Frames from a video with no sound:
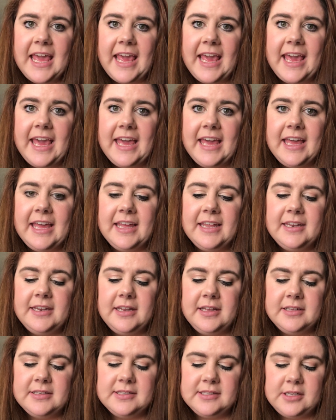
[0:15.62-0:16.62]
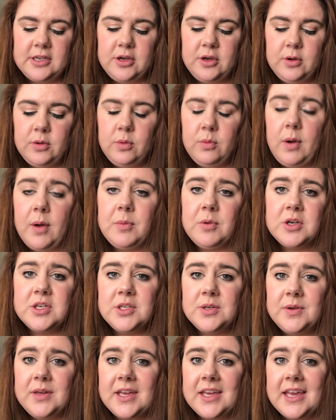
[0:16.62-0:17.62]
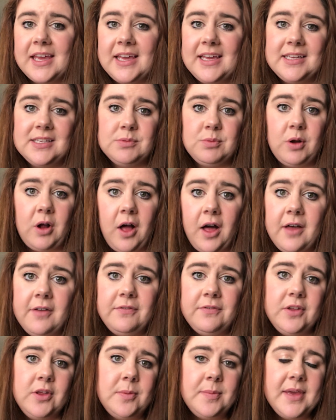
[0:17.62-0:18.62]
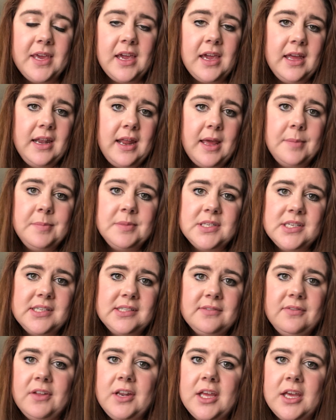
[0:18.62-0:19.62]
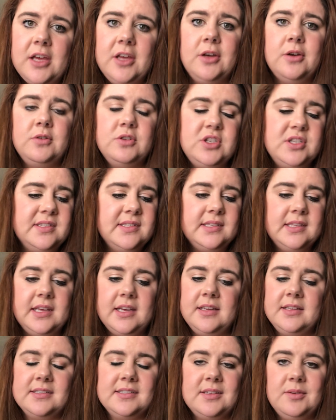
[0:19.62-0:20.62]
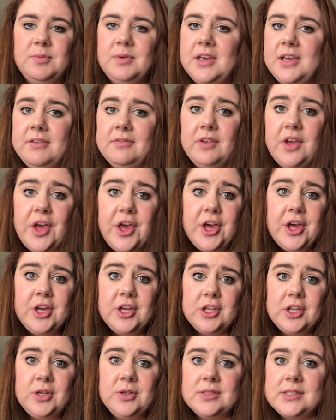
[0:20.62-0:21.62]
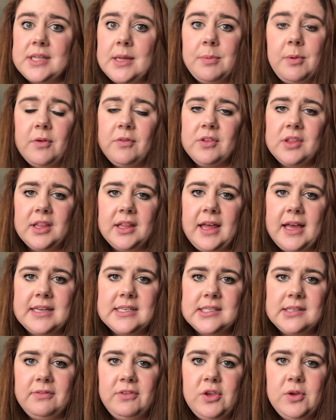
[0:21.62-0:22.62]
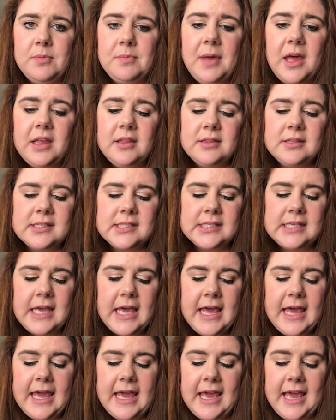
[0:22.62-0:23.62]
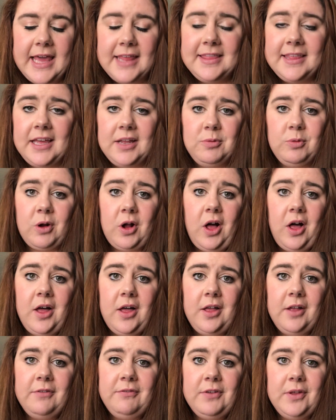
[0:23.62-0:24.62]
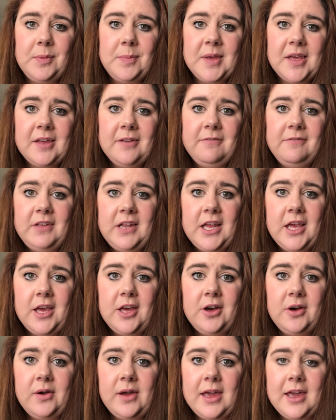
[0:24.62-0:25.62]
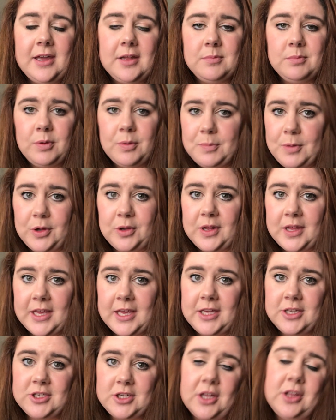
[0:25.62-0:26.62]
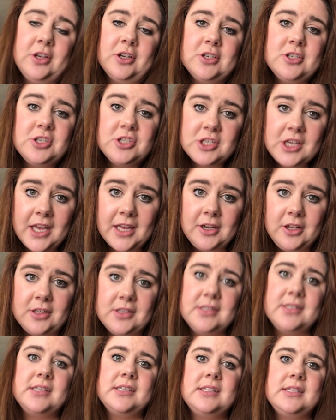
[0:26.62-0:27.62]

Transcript: And so what we're doing is we're all filming an Empties video, just things that we've used up over the last few months, and then we're all filming a video and promoting each other's channels.